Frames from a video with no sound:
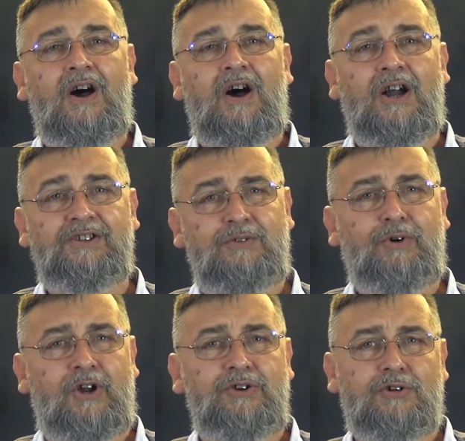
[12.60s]
I did what
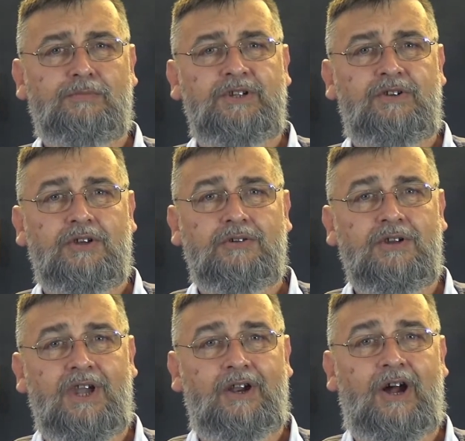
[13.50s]
I normally do,
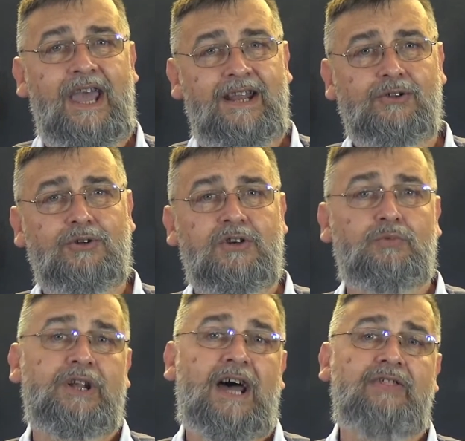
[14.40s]
and I had a look at
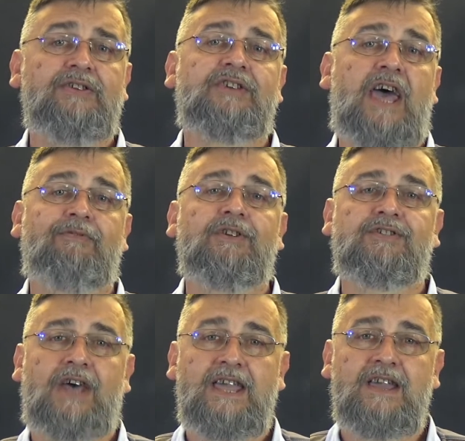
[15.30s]
what others have to
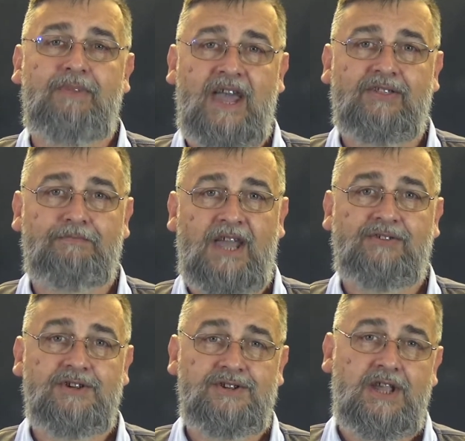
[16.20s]
say about the
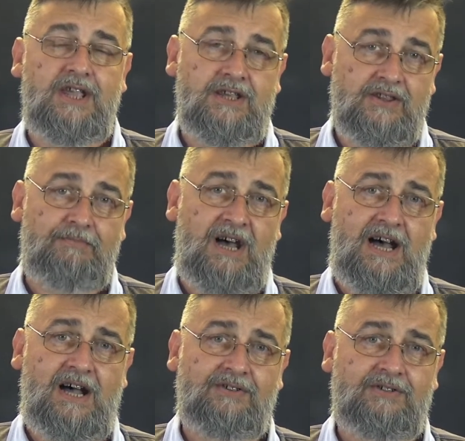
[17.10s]
passage in the
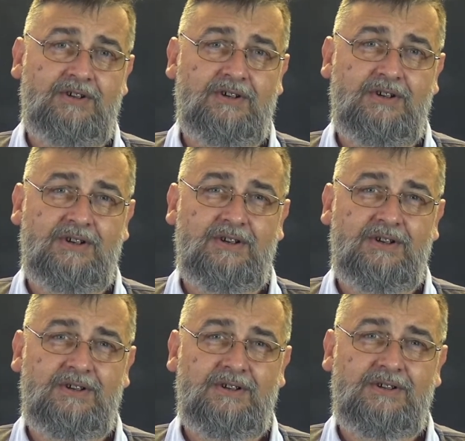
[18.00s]
past.
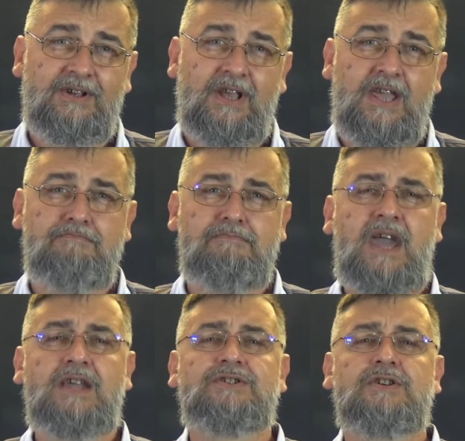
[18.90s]

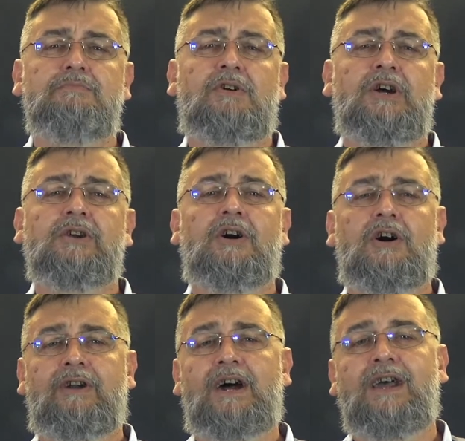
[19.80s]
Imagine my
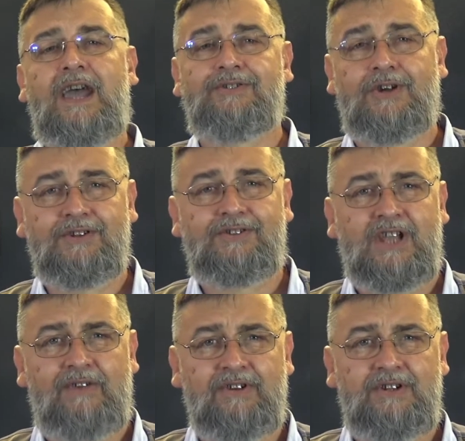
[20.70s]
horror as I
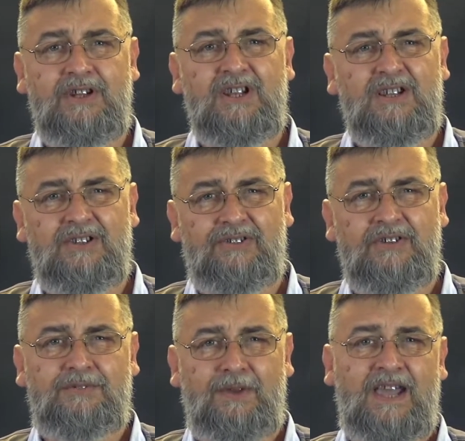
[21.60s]
discovered that
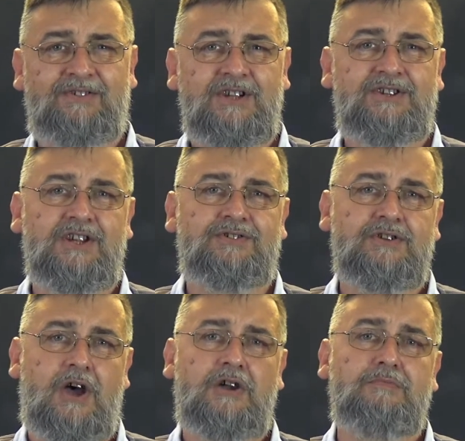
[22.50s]
this passage is
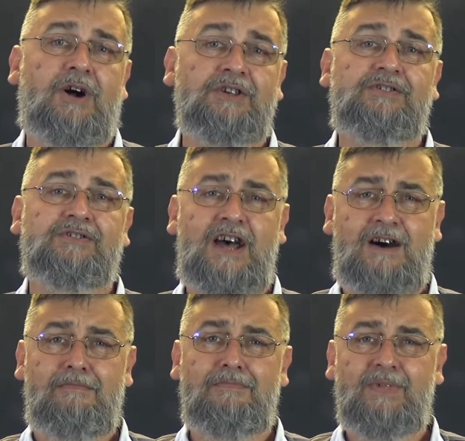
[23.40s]
known by
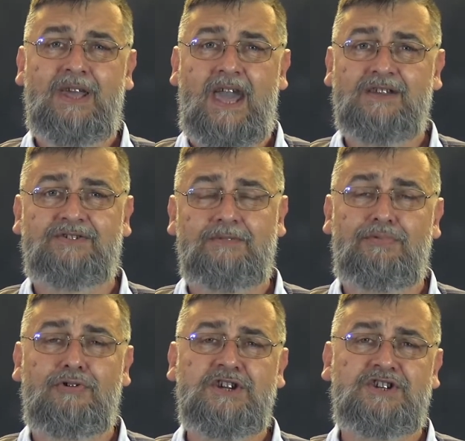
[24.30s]
some as the
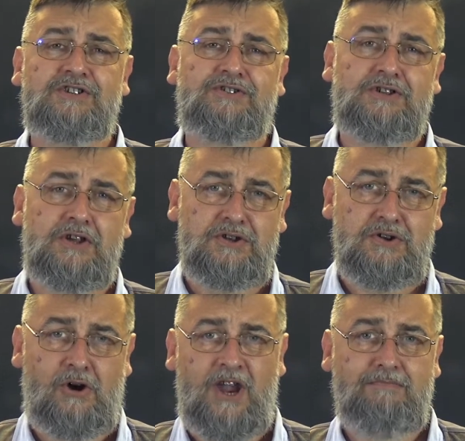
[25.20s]
preacher's
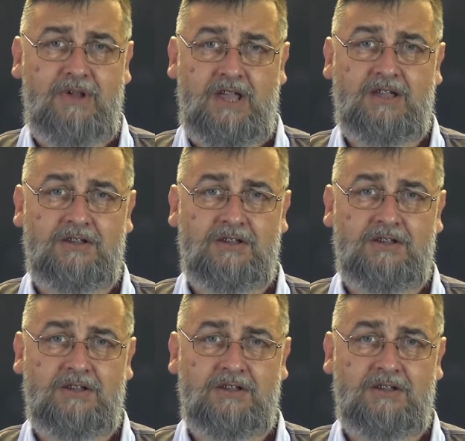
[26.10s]
nightmare.